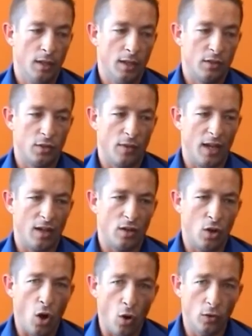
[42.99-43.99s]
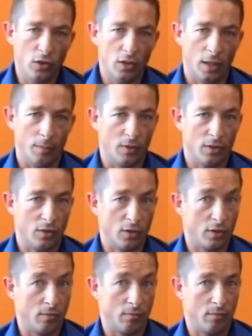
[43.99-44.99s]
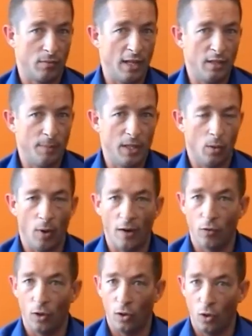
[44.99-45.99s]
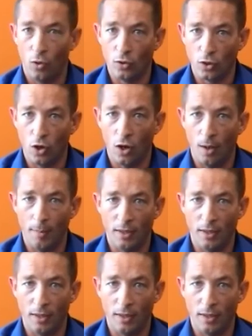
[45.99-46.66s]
And so that concept is that's been around for a long time.